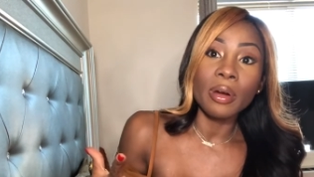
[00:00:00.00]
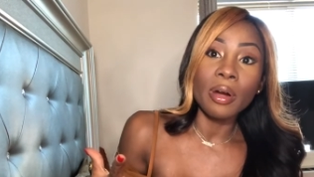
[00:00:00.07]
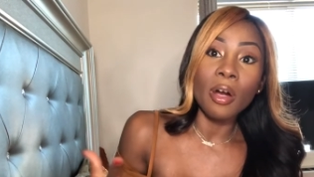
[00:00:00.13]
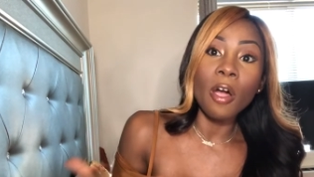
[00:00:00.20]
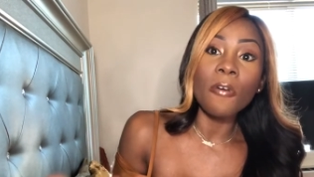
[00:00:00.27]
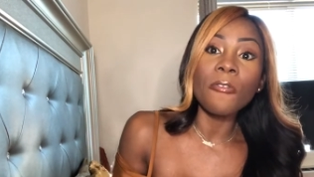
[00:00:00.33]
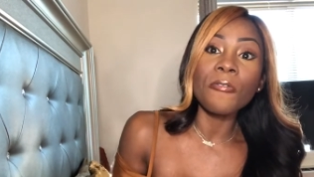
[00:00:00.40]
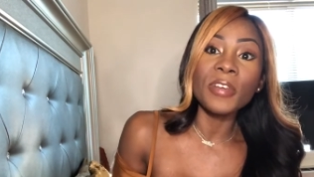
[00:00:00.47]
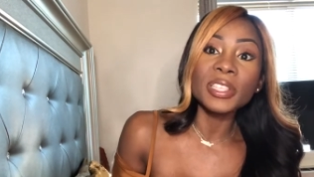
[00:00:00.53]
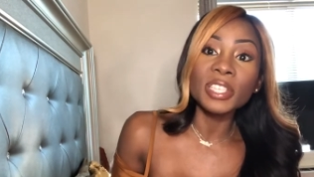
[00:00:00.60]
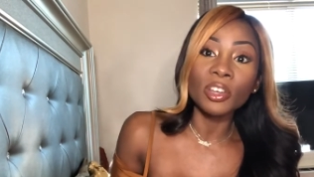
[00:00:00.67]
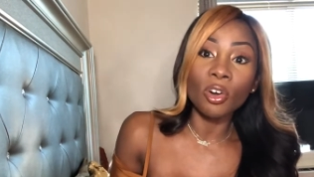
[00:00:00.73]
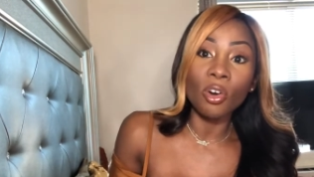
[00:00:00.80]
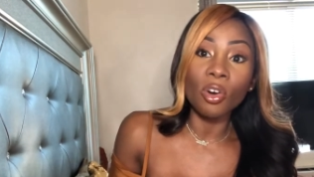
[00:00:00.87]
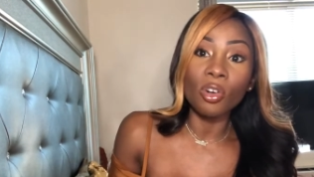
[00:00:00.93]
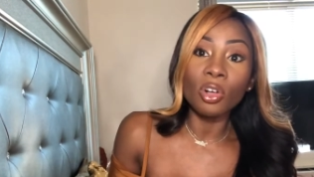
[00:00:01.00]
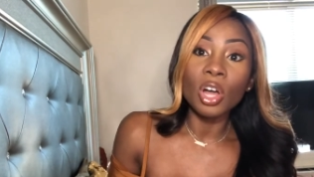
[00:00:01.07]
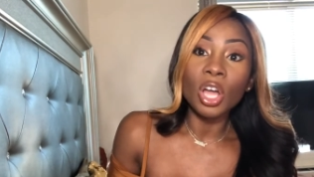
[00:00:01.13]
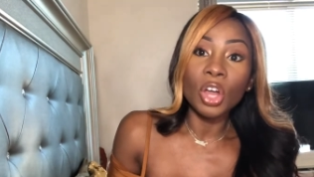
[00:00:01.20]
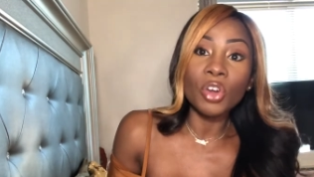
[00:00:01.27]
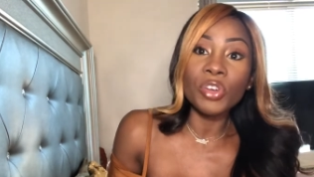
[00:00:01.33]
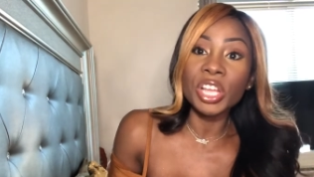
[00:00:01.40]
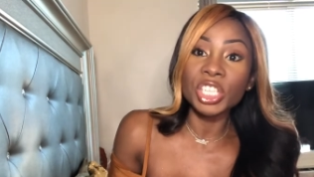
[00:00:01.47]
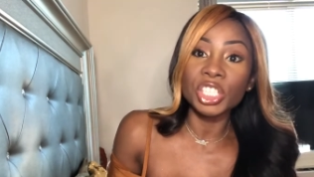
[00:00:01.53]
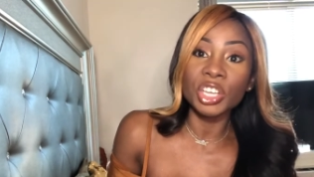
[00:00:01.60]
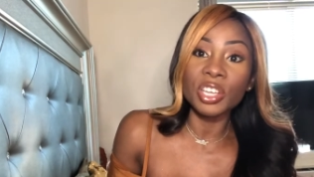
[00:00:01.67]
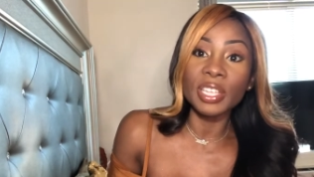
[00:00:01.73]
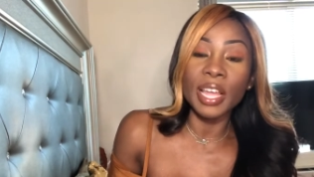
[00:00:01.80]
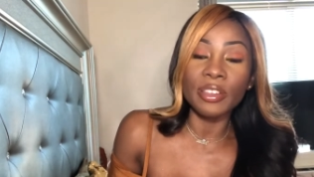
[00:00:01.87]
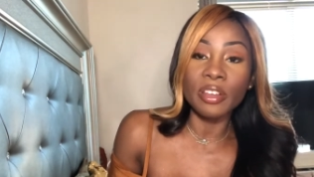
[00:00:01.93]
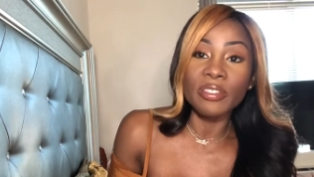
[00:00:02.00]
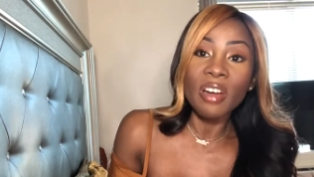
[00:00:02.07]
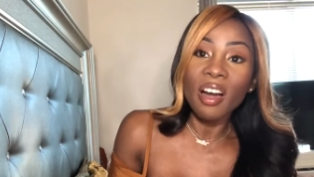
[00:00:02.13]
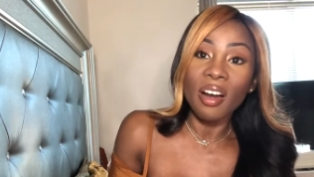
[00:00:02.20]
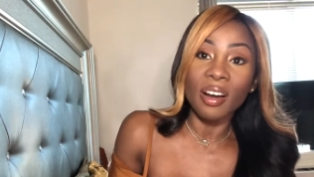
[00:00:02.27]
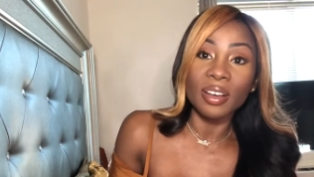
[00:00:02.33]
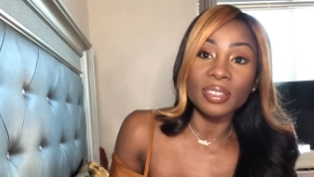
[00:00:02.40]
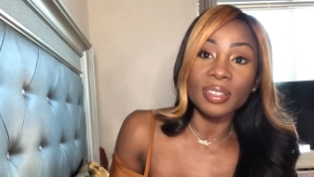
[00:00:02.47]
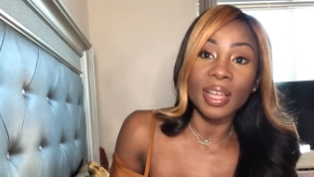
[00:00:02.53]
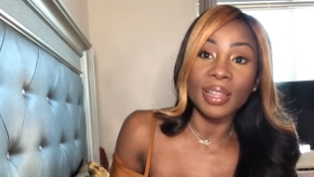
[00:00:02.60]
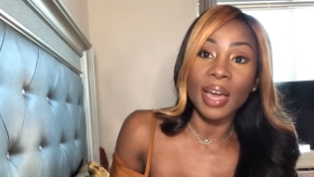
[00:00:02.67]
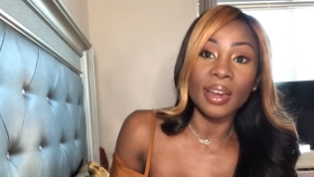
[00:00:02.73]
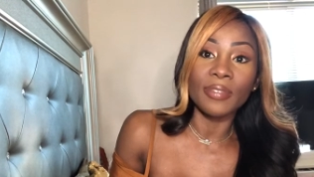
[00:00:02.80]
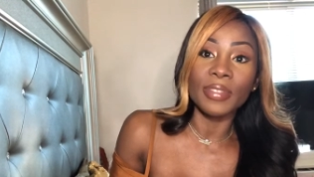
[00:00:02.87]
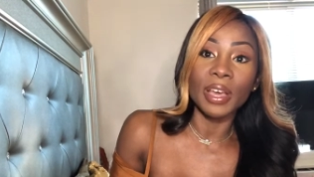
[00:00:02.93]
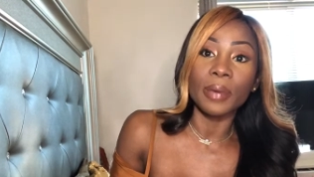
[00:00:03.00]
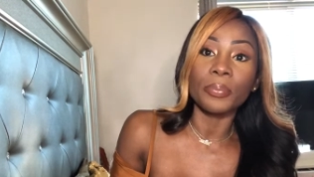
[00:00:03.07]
are physical creatures and they're dogs, a lot of them.